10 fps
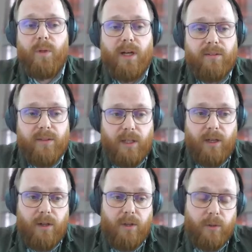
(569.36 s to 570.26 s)
We have
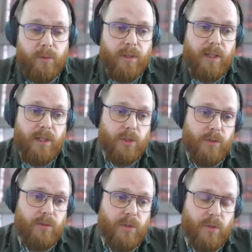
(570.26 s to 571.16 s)
our own
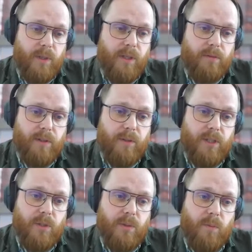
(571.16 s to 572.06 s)
internal suite of
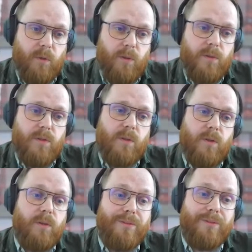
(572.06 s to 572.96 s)
foundation models
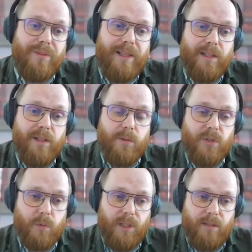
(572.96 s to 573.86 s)
called the Filio
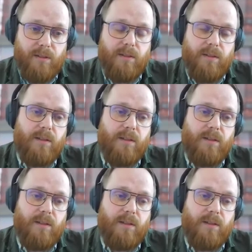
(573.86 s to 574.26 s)
suite.